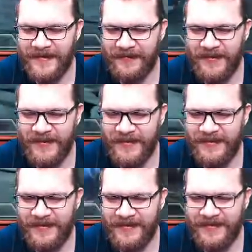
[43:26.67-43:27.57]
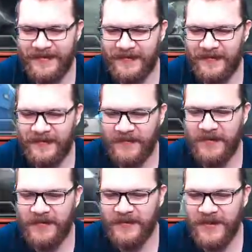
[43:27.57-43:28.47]
Emma did indeed.
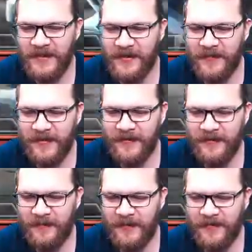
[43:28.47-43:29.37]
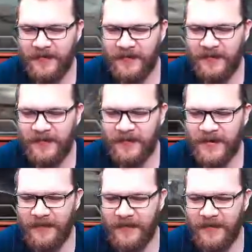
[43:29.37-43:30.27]
Huge thank you, by the way, to both of you for
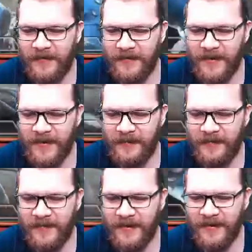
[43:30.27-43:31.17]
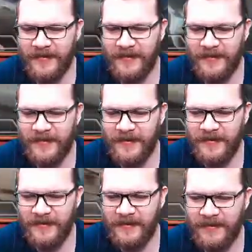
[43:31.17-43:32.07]
coming over to help me with that.
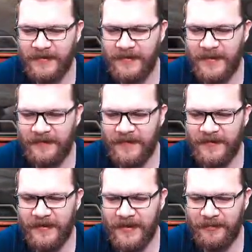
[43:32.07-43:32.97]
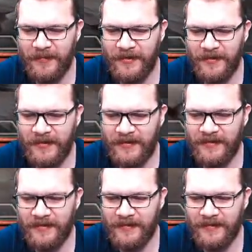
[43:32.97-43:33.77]
Definitely helped me out a lot.